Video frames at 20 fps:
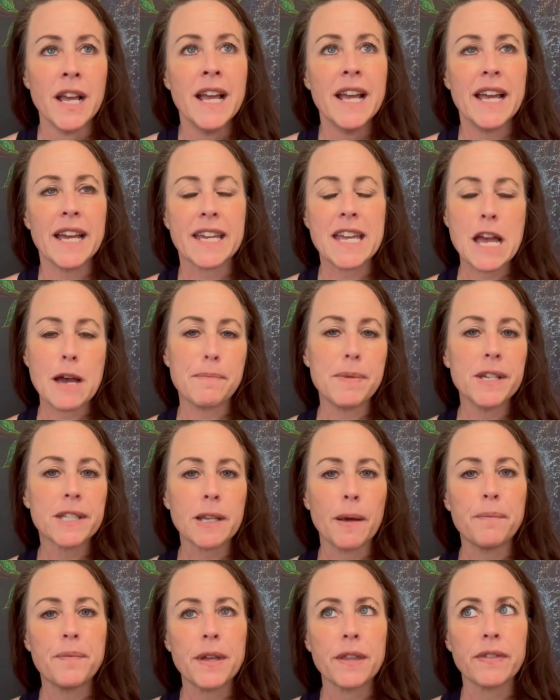It can't be
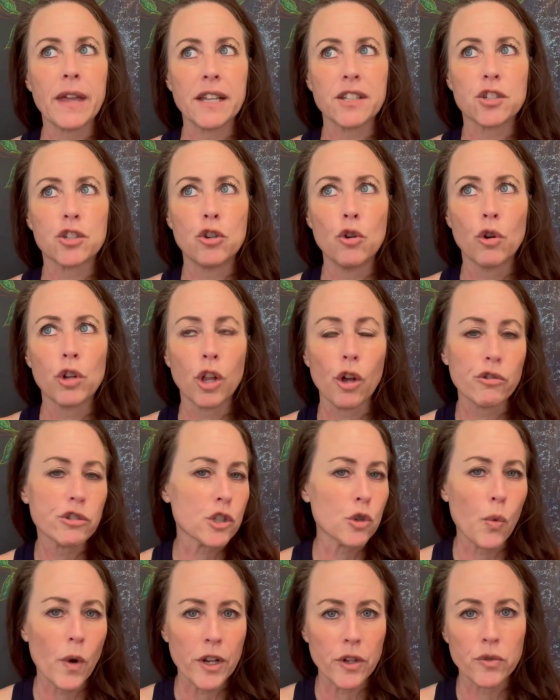something that's too close
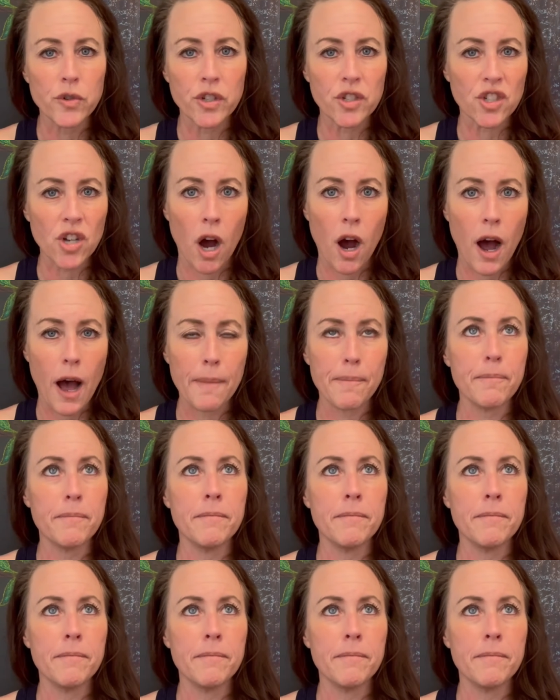to what you just taught.